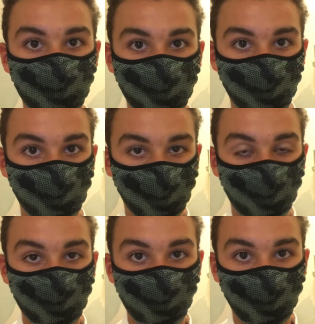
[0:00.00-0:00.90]
I'm back in
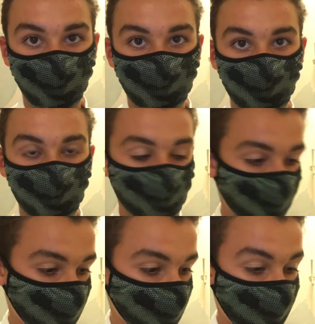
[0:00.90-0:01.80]
the bathroom.
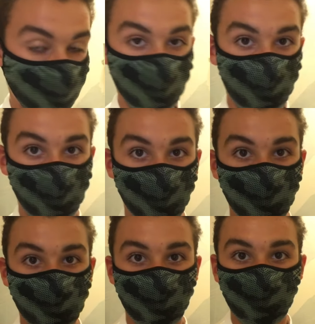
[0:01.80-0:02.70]
I'm about to change
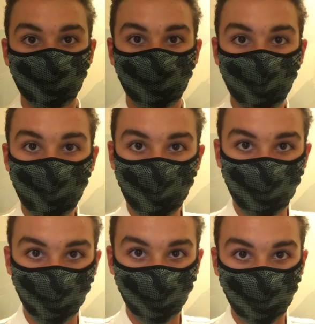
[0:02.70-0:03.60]

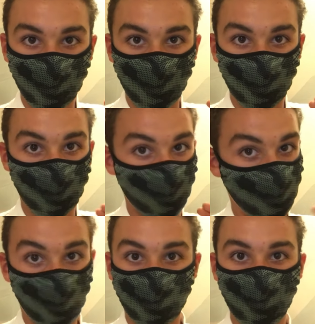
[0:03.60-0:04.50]
because I
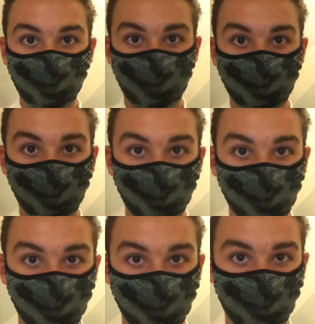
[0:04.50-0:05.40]
just finished my
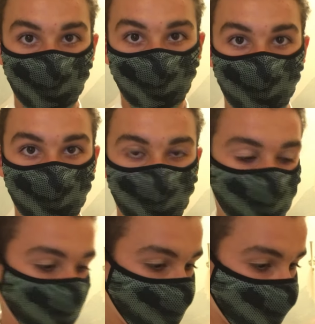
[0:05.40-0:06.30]
karate
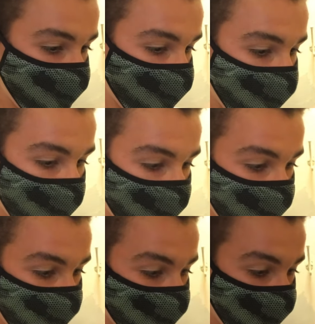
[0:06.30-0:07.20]
session.
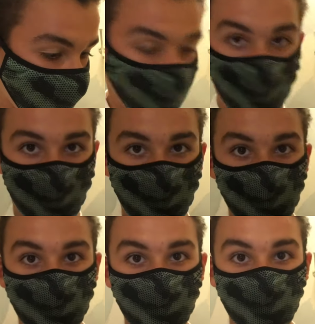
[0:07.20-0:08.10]
So yeah,
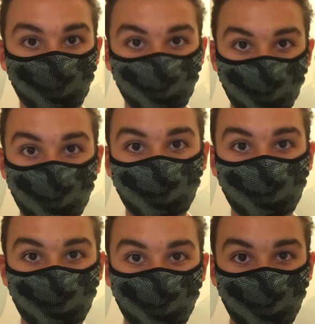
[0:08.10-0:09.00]
in 3,
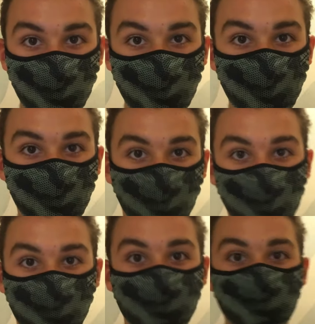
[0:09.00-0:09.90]
2, 1.